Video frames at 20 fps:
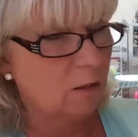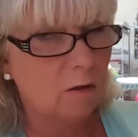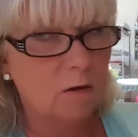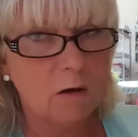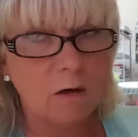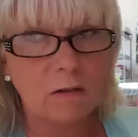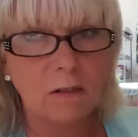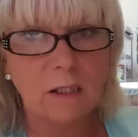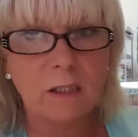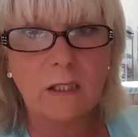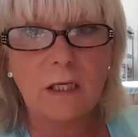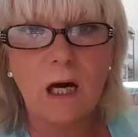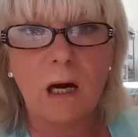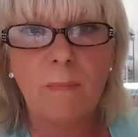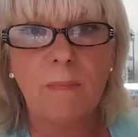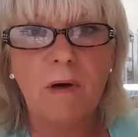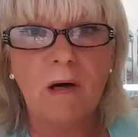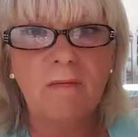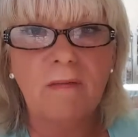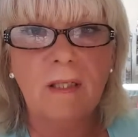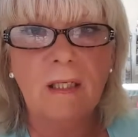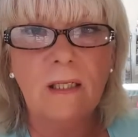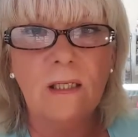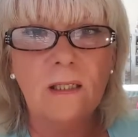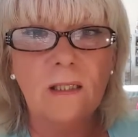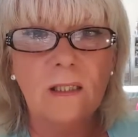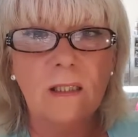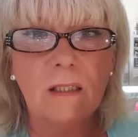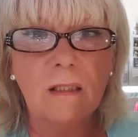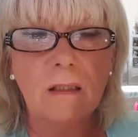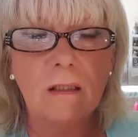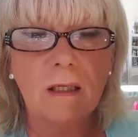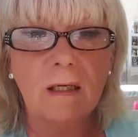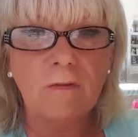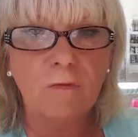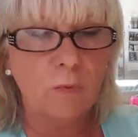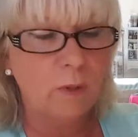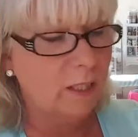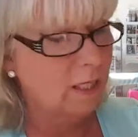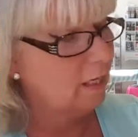across the top of it, and then
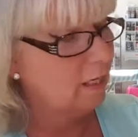if we